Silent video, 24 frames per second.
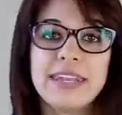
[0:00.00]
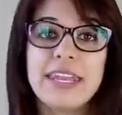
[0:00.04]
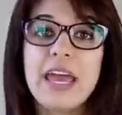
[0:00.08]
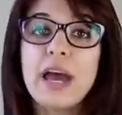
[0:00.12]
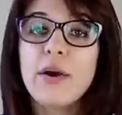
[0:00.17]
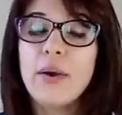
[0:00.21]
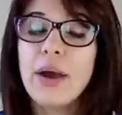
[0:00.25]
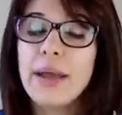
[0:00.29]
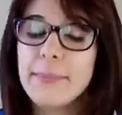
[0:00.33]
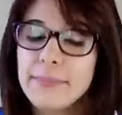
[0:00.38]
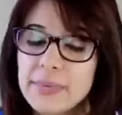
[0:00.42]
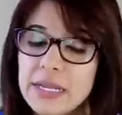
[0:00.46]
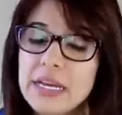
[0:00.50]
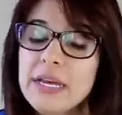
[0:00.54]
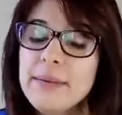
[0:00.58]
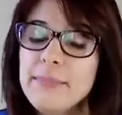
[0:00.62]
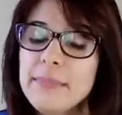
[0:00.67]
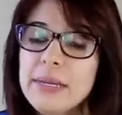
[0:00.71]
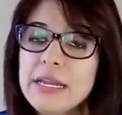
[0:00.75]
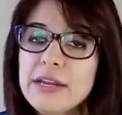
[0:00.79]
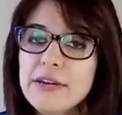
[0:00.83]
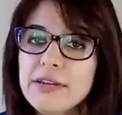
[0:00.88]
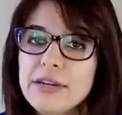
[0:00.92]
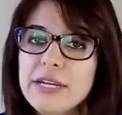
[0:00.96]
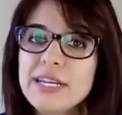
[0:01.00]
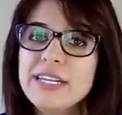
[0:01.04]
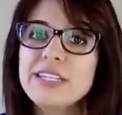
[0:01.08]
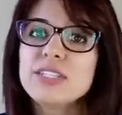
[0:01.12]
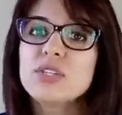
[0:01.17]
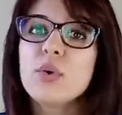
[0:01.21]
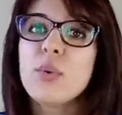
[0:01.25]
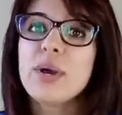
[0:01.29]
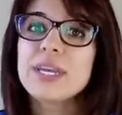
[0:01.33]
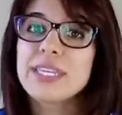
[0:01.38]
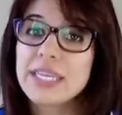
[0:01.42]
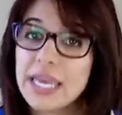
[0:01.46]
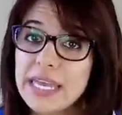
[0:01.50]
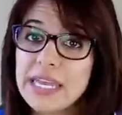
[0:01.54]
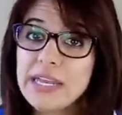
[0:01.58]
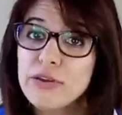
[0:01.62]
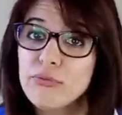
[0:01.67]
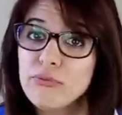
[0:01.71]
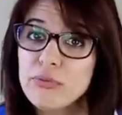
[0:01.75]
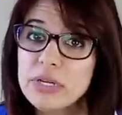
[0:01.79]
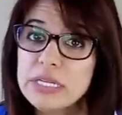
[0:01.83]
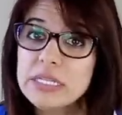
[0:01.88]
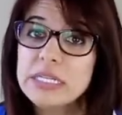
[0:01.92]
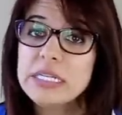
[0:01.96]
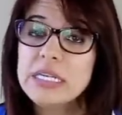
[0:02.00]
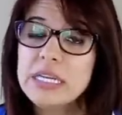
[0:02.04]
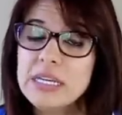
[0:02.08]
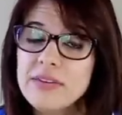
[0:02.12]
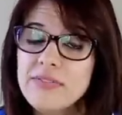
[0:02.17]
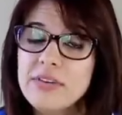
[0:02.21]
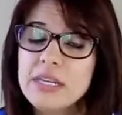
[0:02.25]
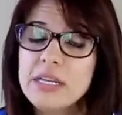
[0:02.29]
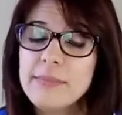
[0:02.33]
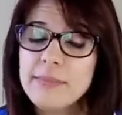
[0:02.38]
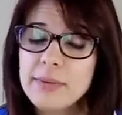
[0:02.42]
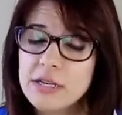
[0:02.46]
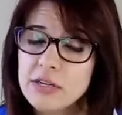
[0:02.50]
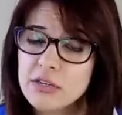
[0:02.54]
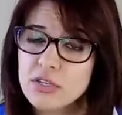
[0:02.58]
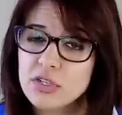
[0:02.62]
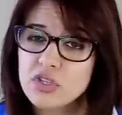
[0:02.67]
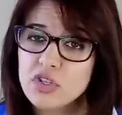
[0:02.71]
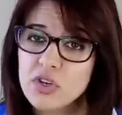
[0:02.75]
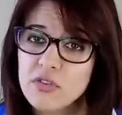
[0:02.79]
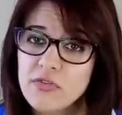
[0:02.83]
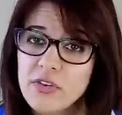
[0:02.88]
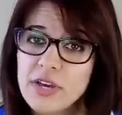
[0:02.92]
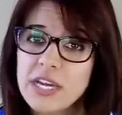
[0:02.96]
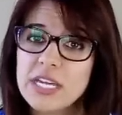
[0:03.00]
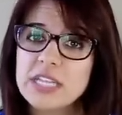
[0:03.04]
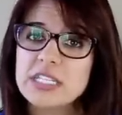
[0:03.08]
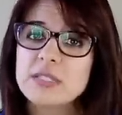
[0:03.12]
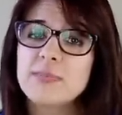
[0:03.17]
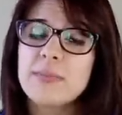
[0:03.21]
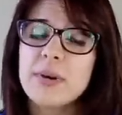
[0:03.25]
Now, I'm not married, so I can't really give any marriage advice,